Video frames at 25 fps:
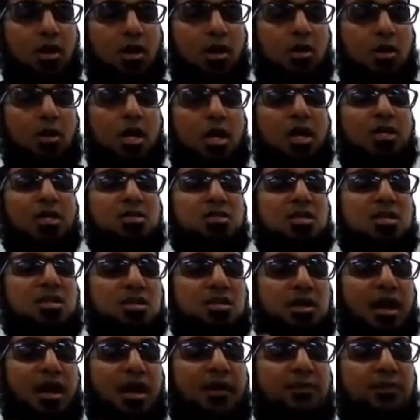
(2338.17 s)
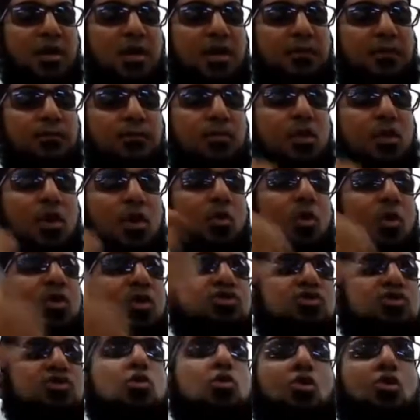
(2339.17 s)
Allah is describing what
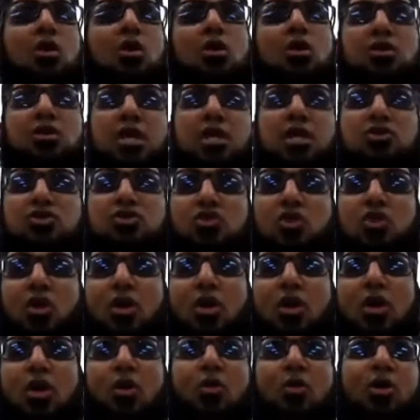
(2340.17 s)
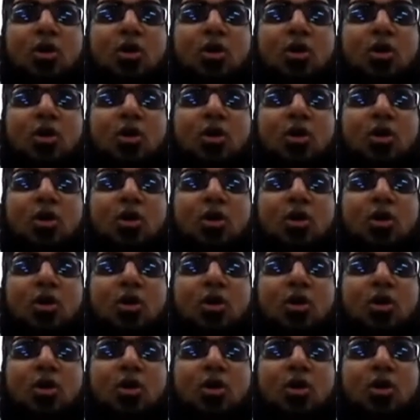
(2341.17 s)
Zulkarnain saw,